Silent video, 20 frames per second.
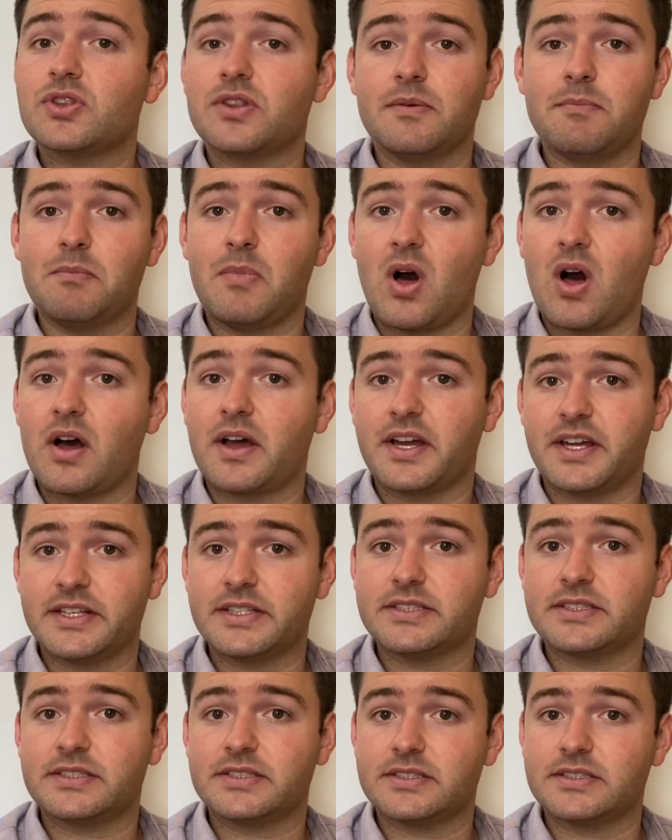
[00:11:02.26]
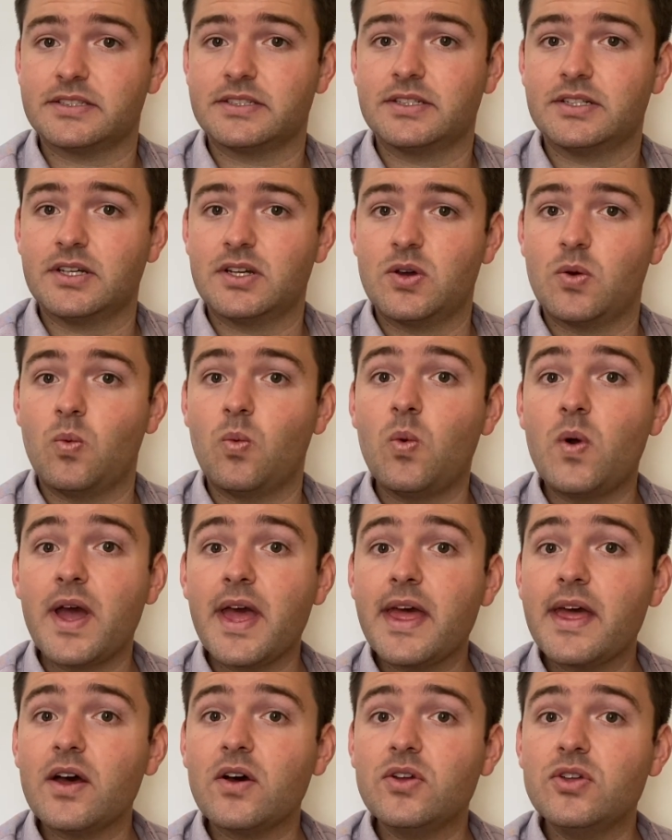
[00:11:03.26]
the market.
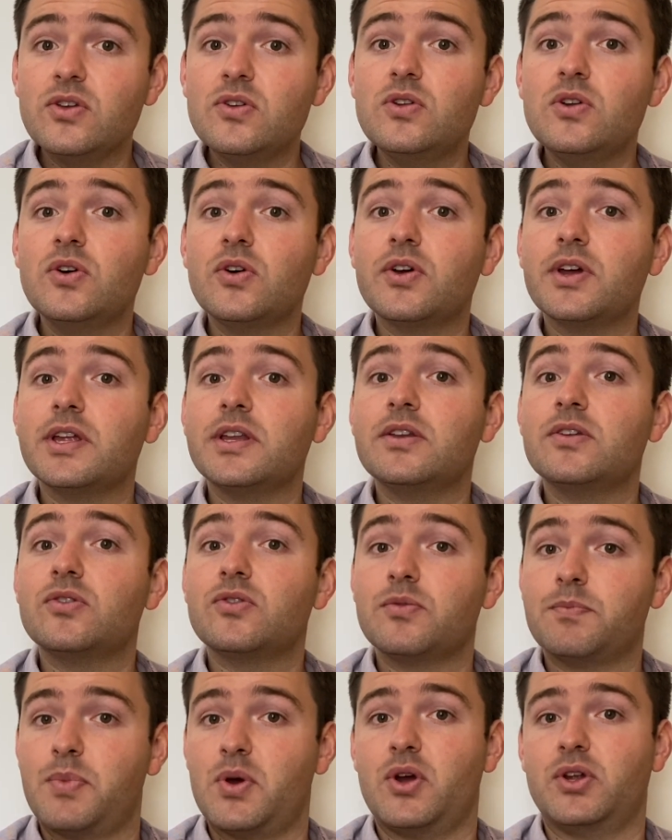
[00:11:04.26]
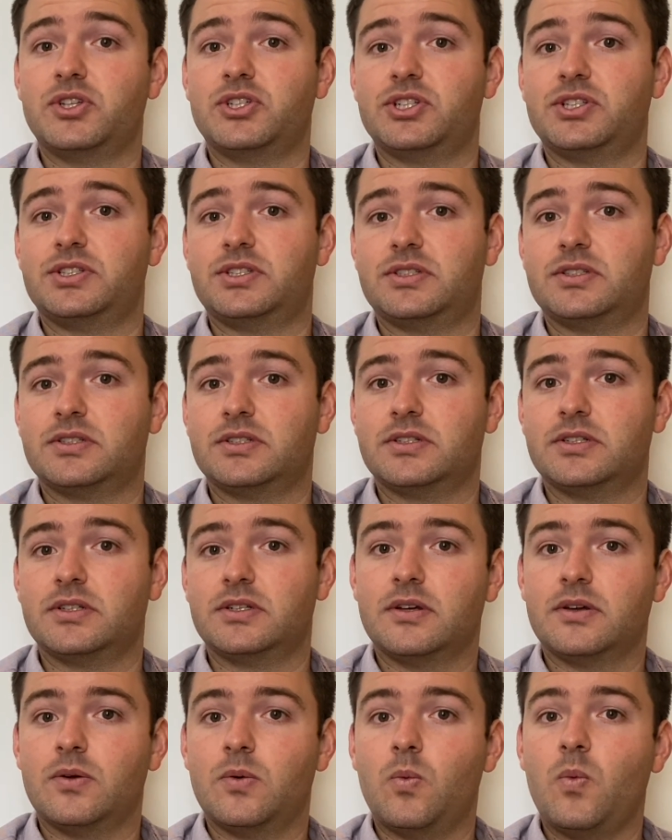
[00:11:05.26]
Where are you looking to purchase?
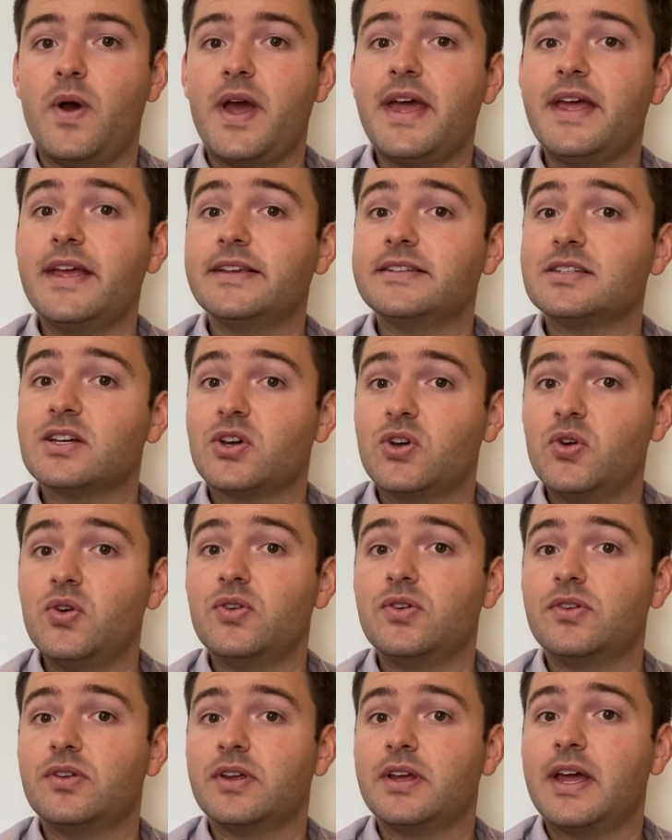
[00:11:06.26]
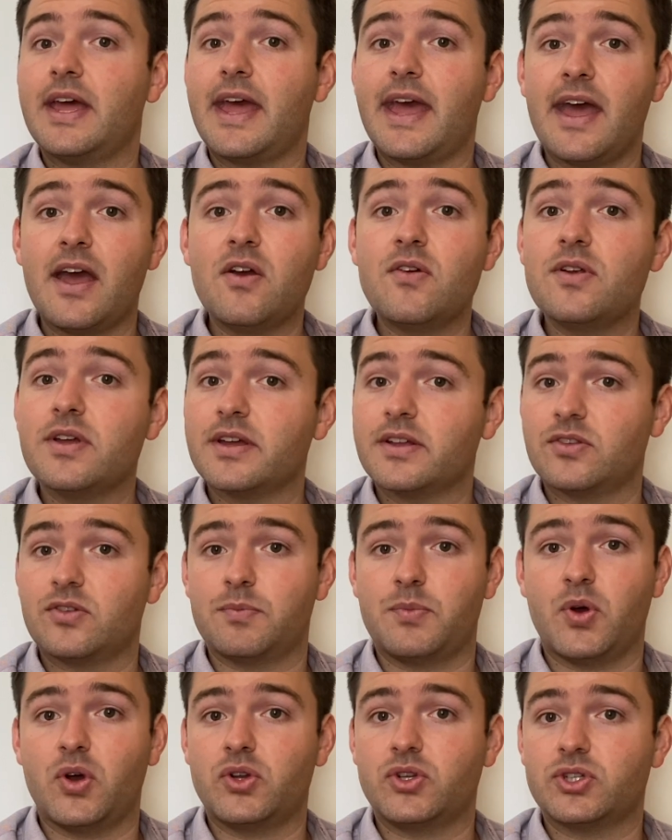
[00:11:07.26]
Where is a good area to
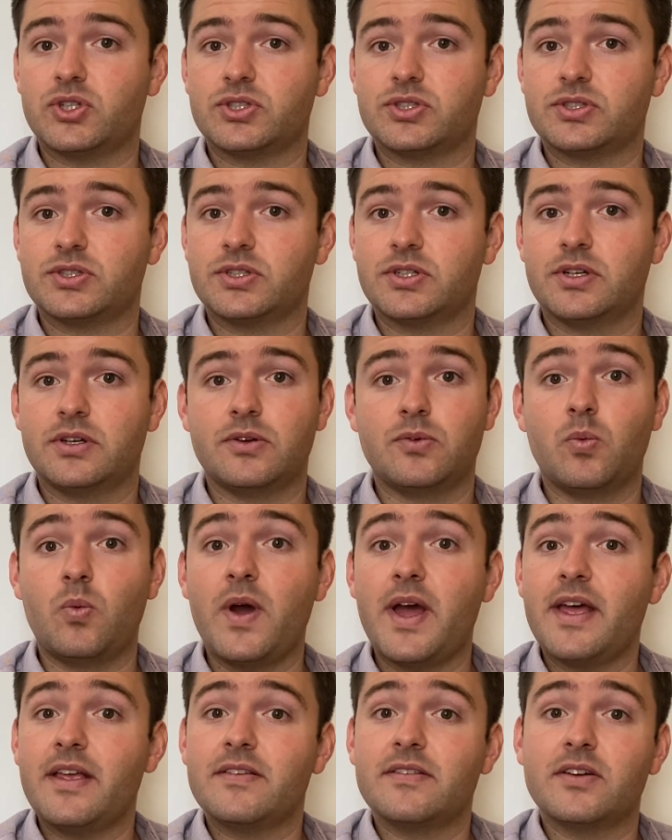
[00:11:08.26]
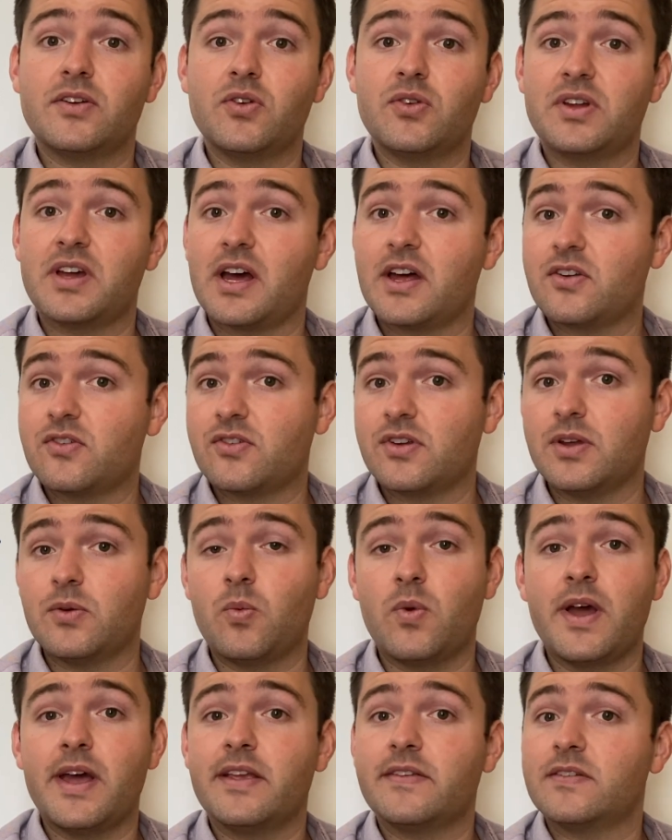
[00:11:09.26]
purchase? Where is a good country?
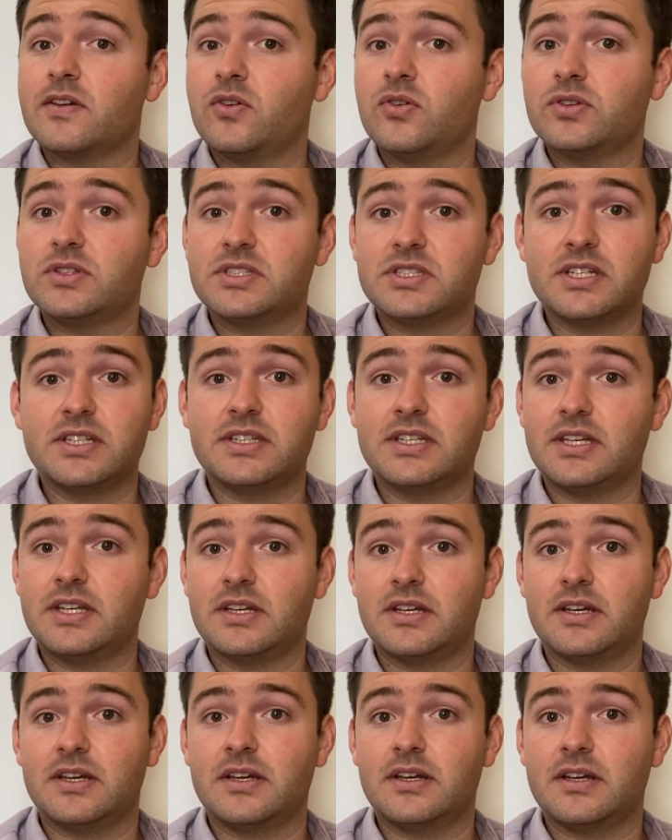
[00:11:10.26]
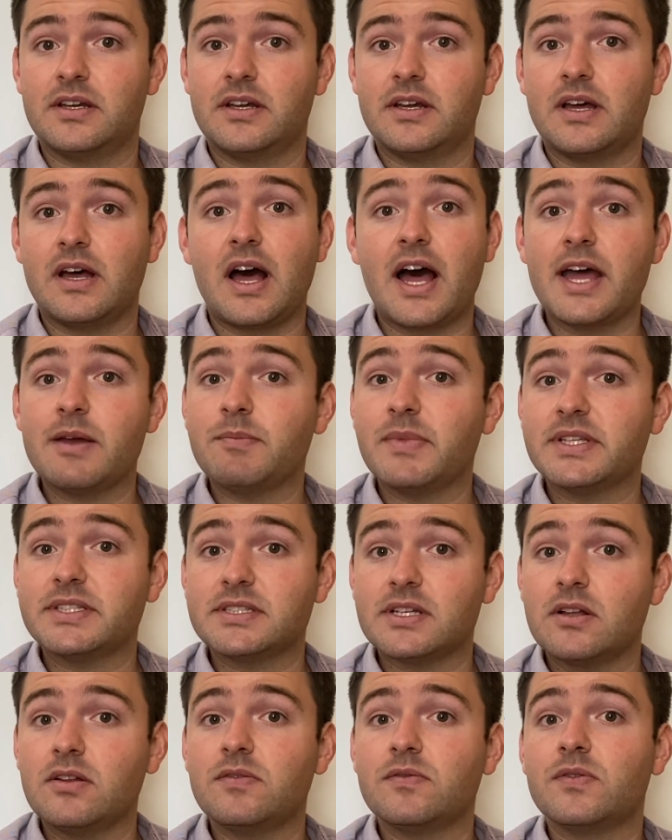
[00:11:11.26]
Where is a good city? I
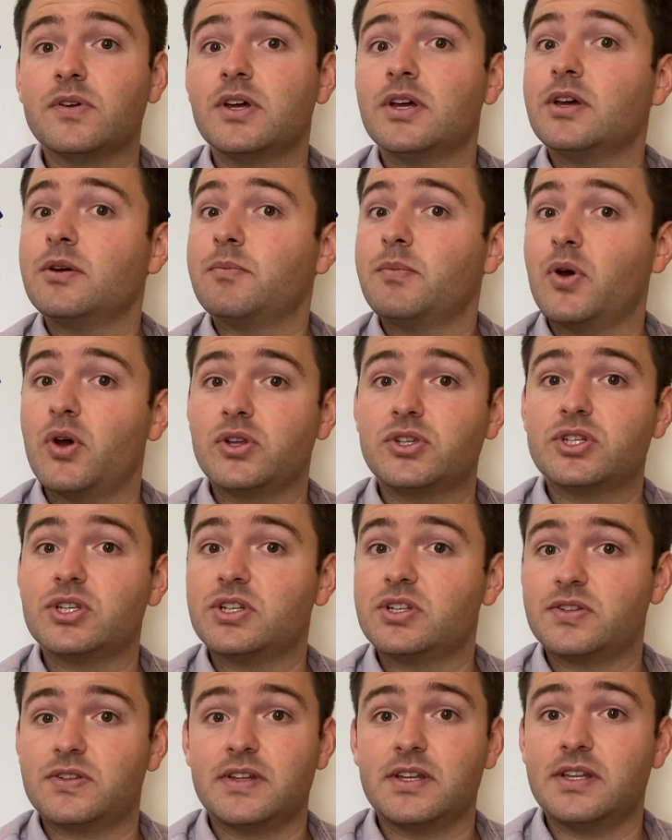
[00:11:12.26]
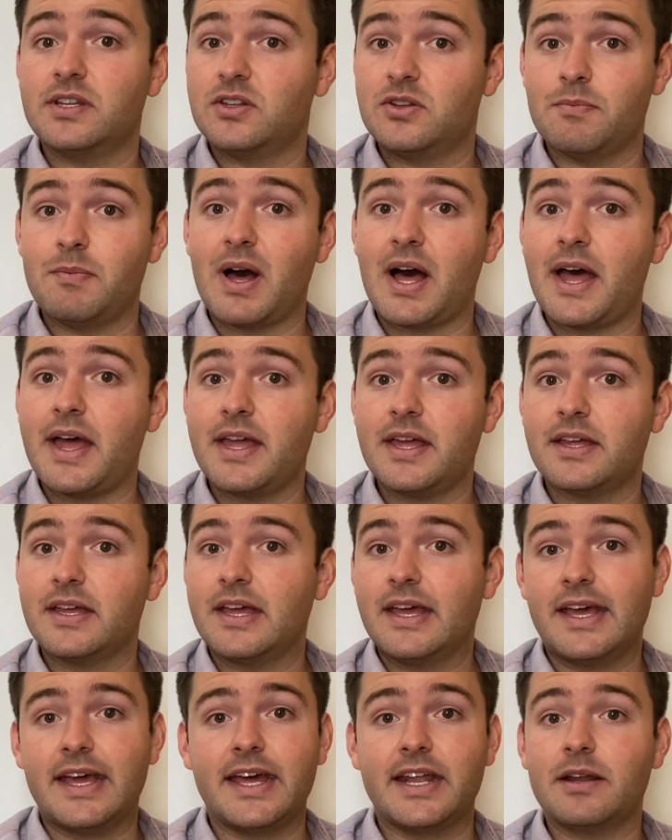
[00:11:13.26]
myself purchased in Dubai
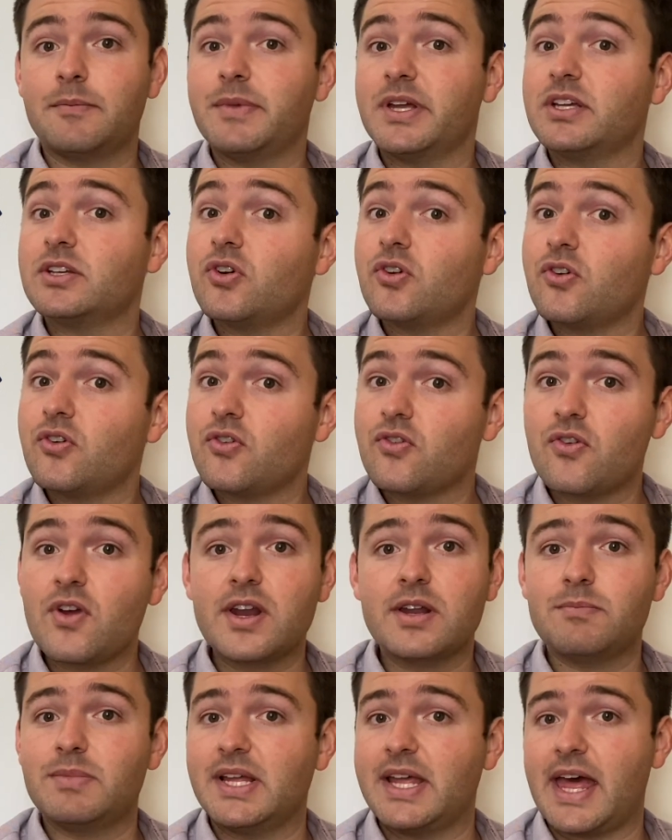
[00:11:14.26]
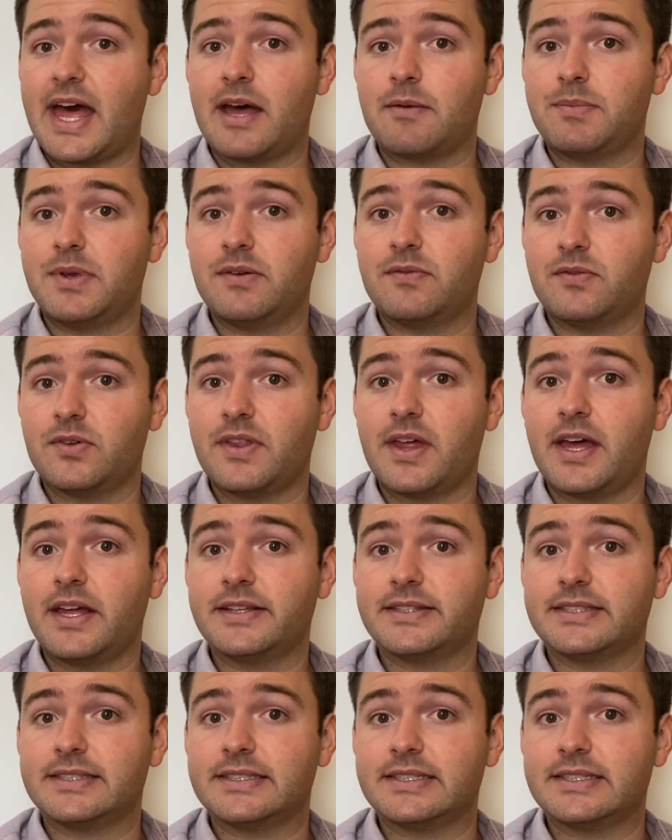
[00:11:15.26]
and I'm incredibly happy for that.